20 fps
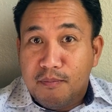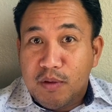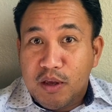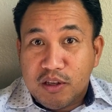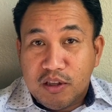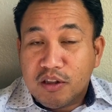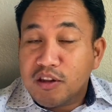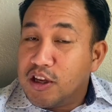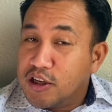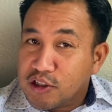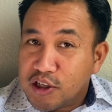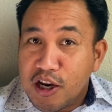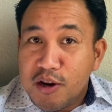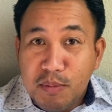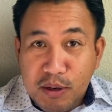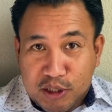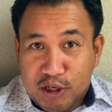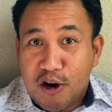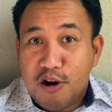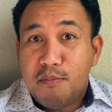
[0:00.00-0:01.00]
There's gonna
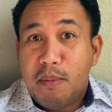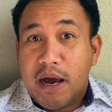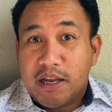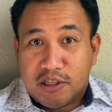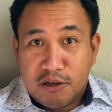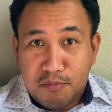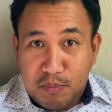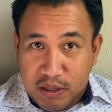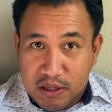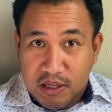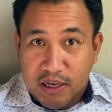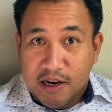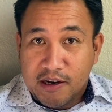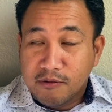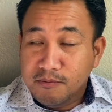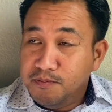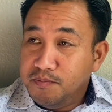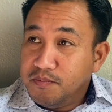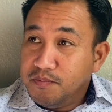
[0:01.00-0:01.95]
be termites up in there,